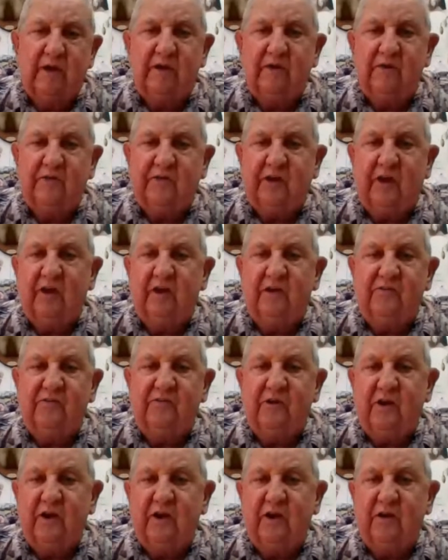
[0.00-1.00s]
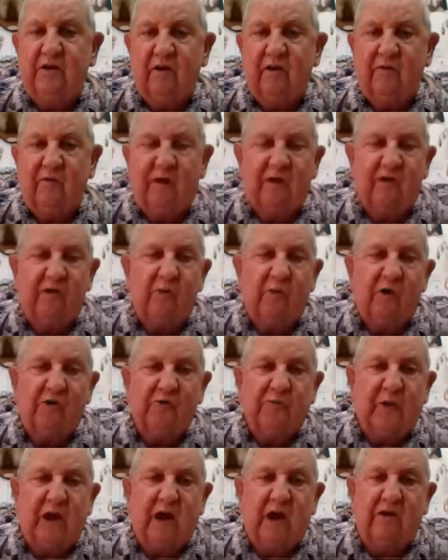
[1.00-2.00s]
a Stanley jig around the brush
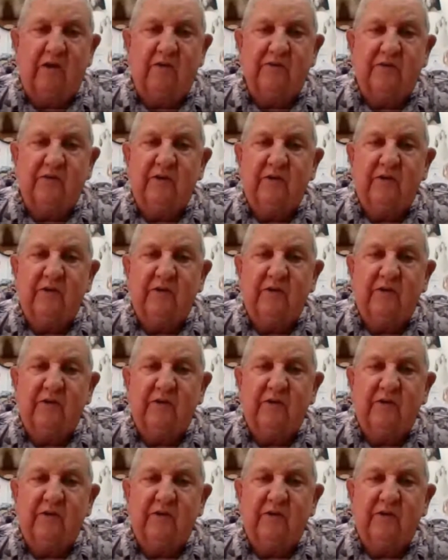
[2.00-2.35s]
piles,